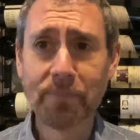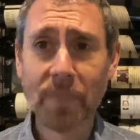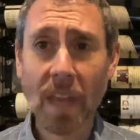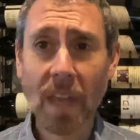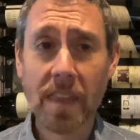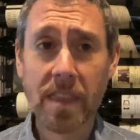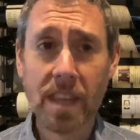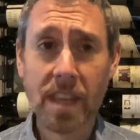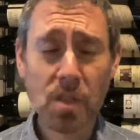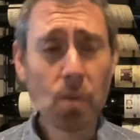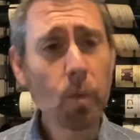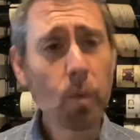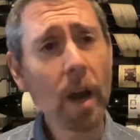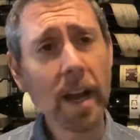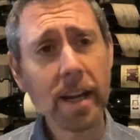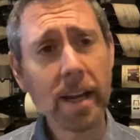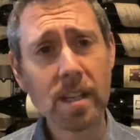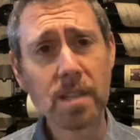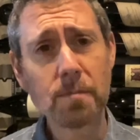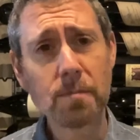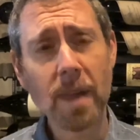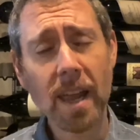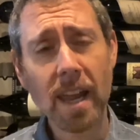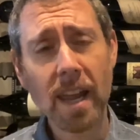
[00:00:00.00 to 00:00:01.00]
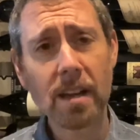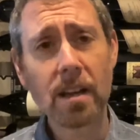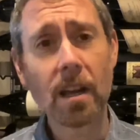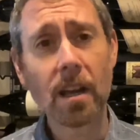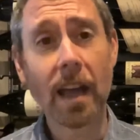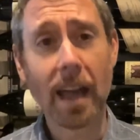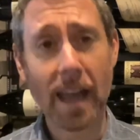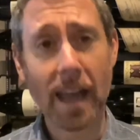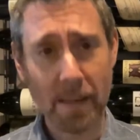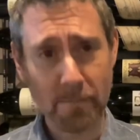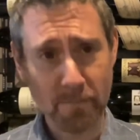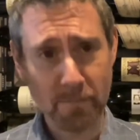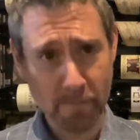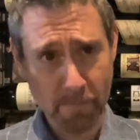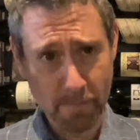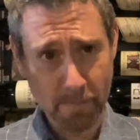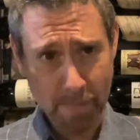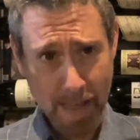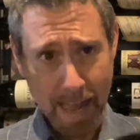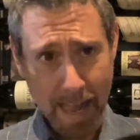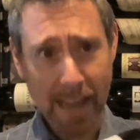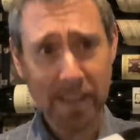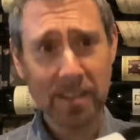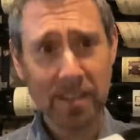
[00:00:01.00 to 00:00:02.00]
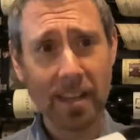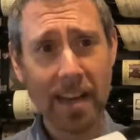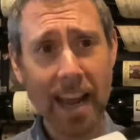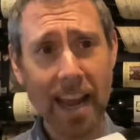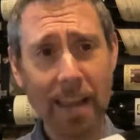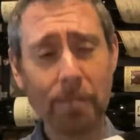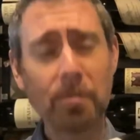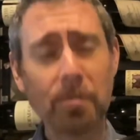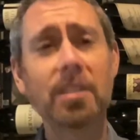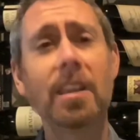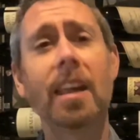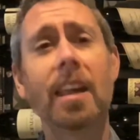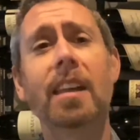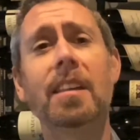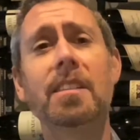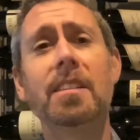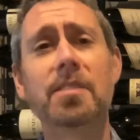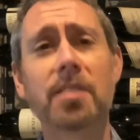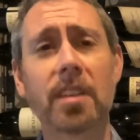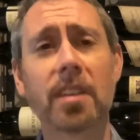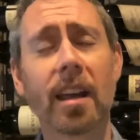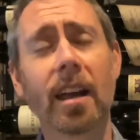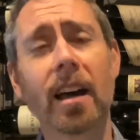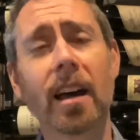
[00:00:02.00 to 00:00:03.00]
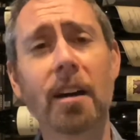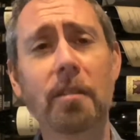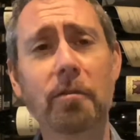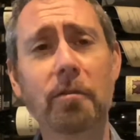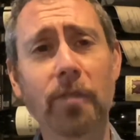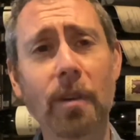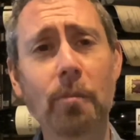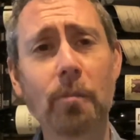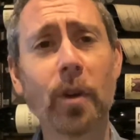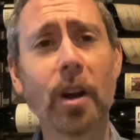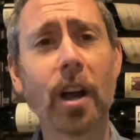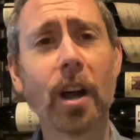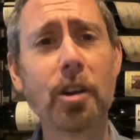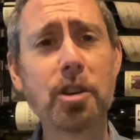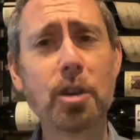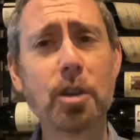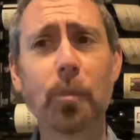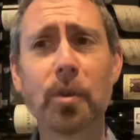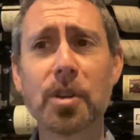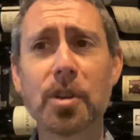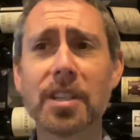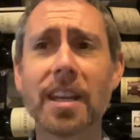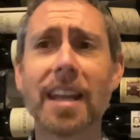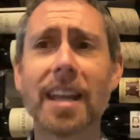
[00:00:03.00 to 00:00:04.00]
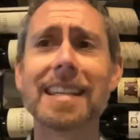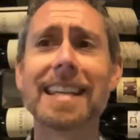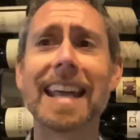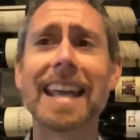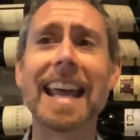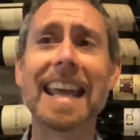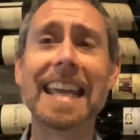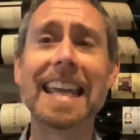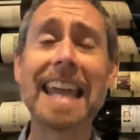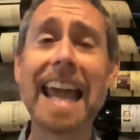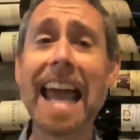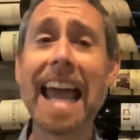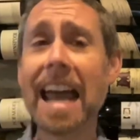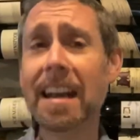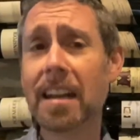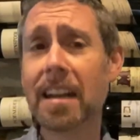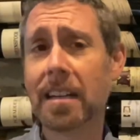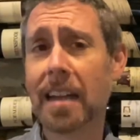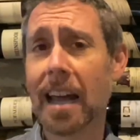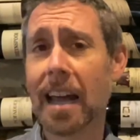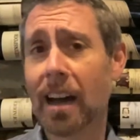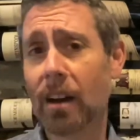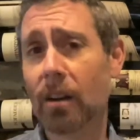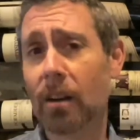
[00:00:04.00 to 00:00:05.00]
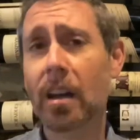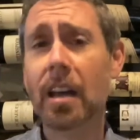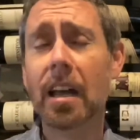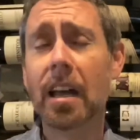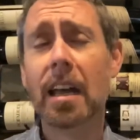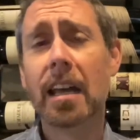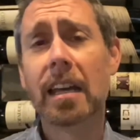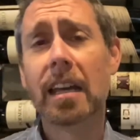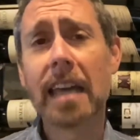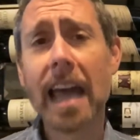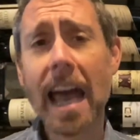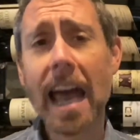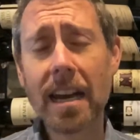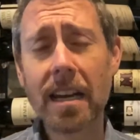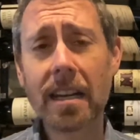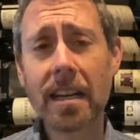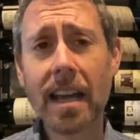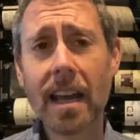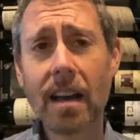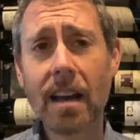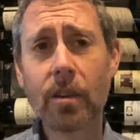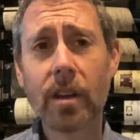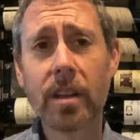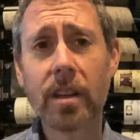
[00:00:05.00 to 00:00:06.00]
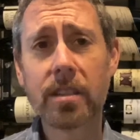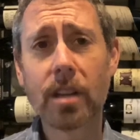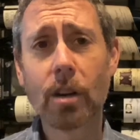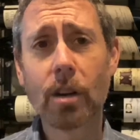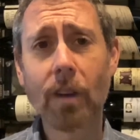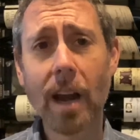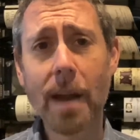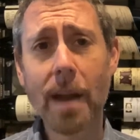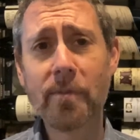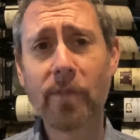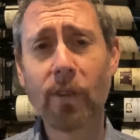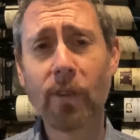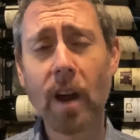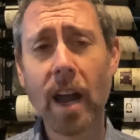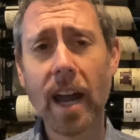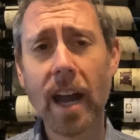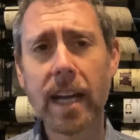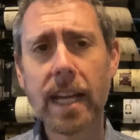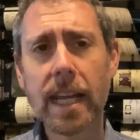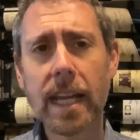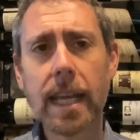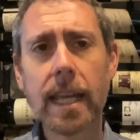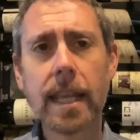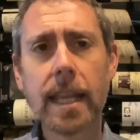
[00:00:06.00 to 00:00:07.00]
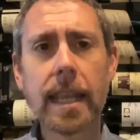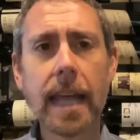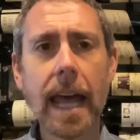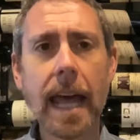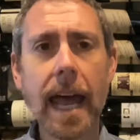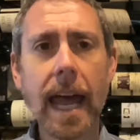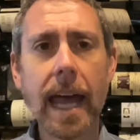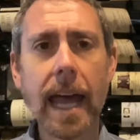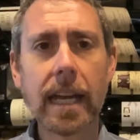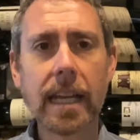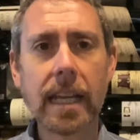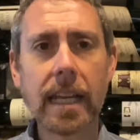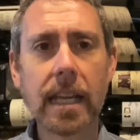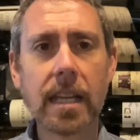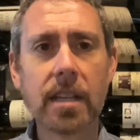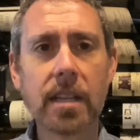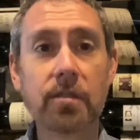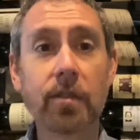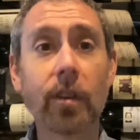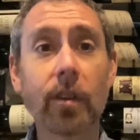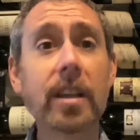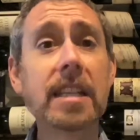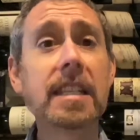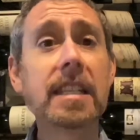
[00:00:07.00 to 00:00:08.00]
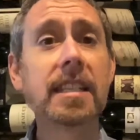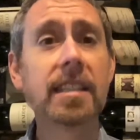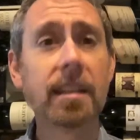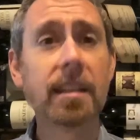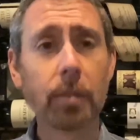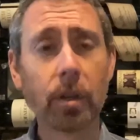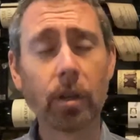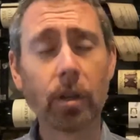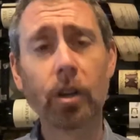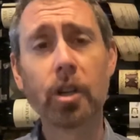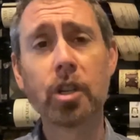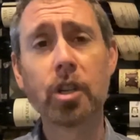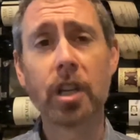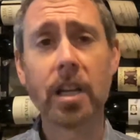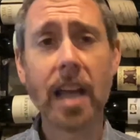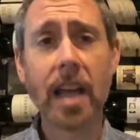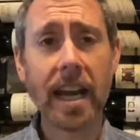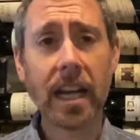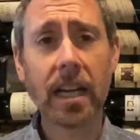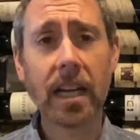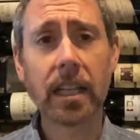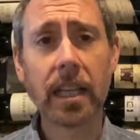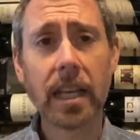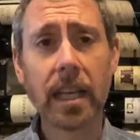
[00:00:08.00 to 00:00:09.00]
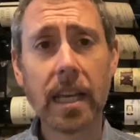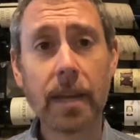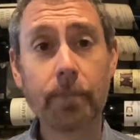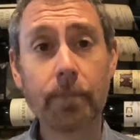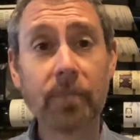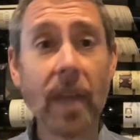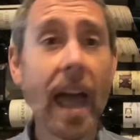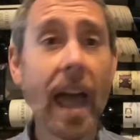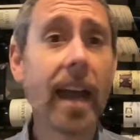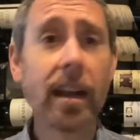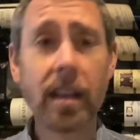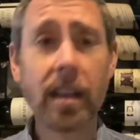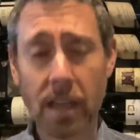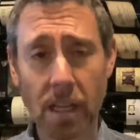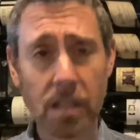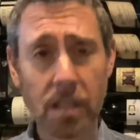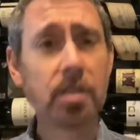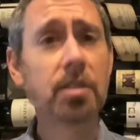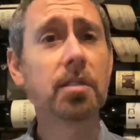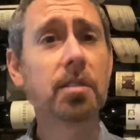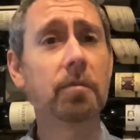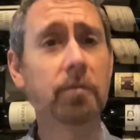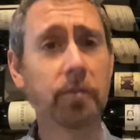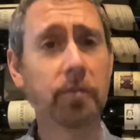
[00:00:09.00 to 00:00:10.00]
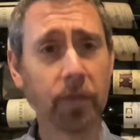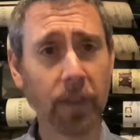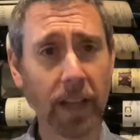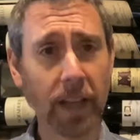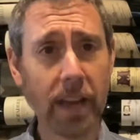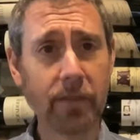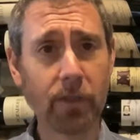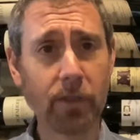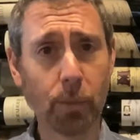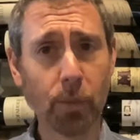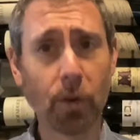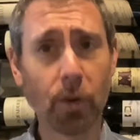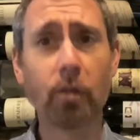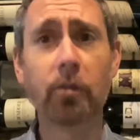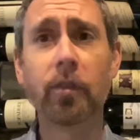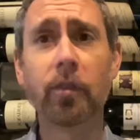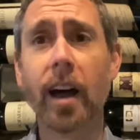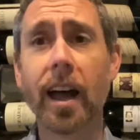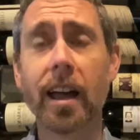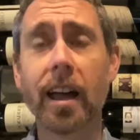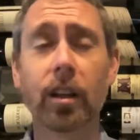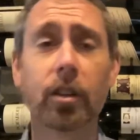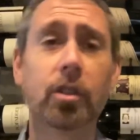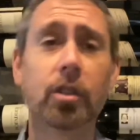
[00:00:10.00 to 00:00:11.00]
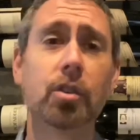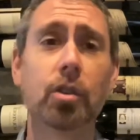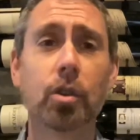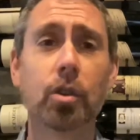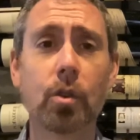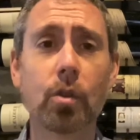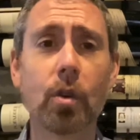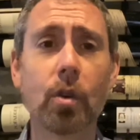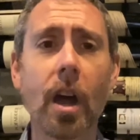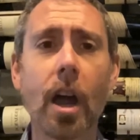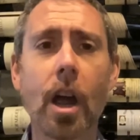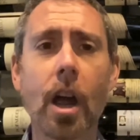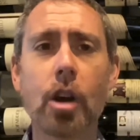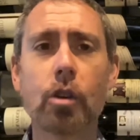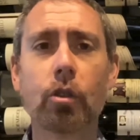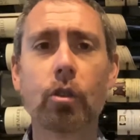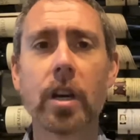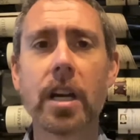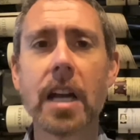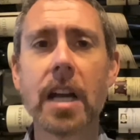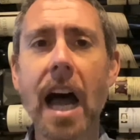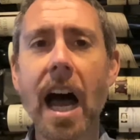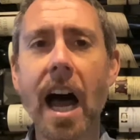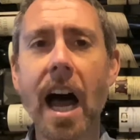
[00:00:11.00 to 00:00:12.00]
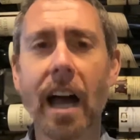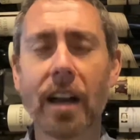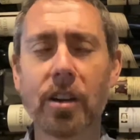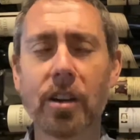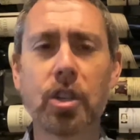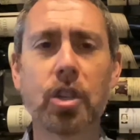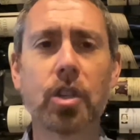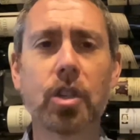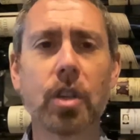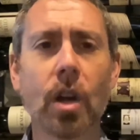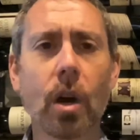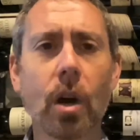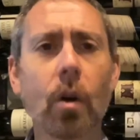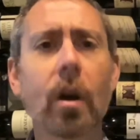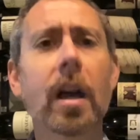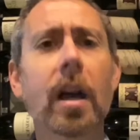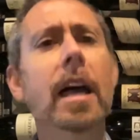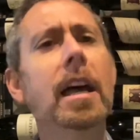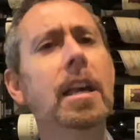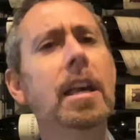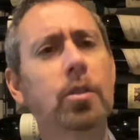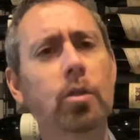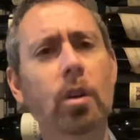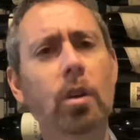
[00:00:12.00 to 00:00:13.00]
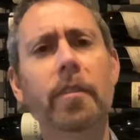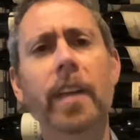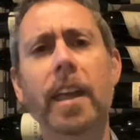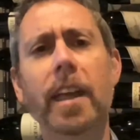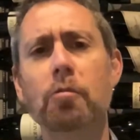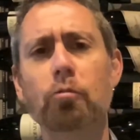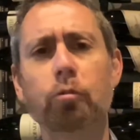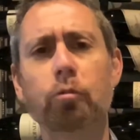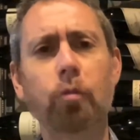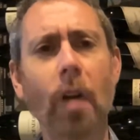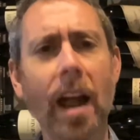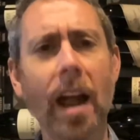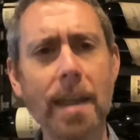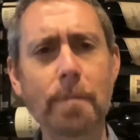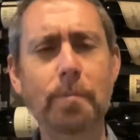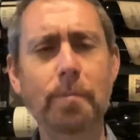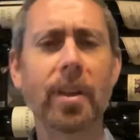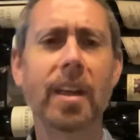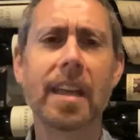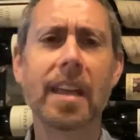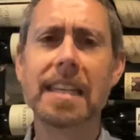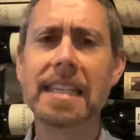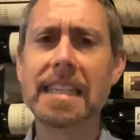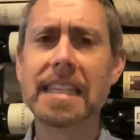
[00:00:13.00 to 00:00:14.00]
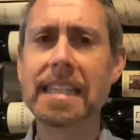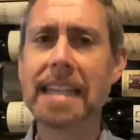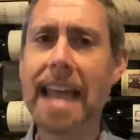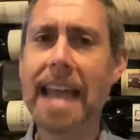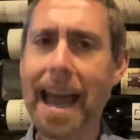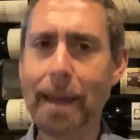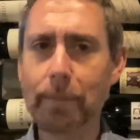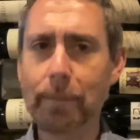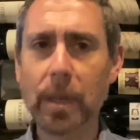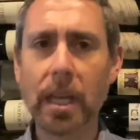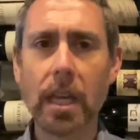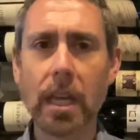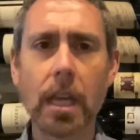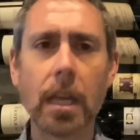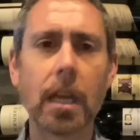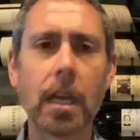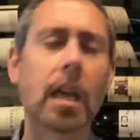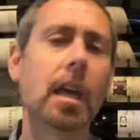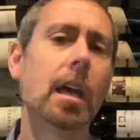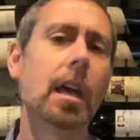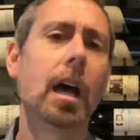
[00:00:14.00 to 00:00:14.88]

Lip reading: This wine is made, as the name says, from 100% Cannonau. Cannonau is a grape variety that is very similar genetically and in its flavor profile to Grenache. So sort of a ripe, sappy,